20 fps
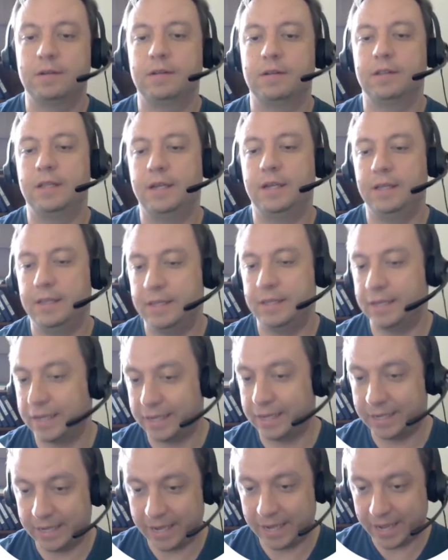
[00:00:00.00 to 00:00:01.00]
they
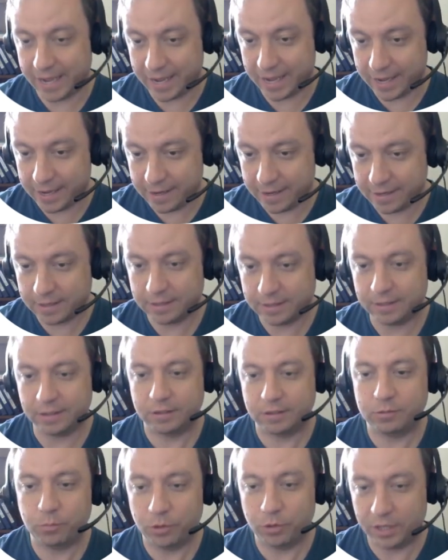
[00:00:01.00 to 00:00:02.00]
decay
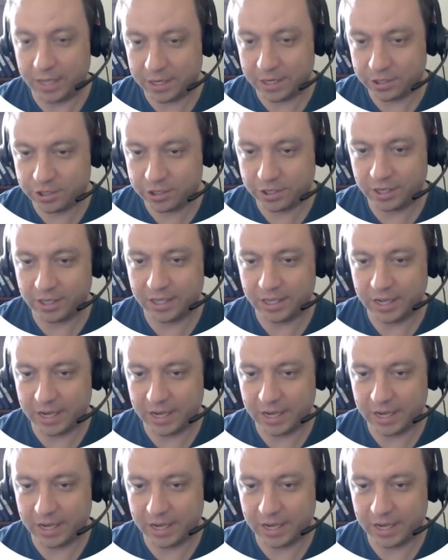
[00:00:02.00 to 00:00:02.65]
exponentially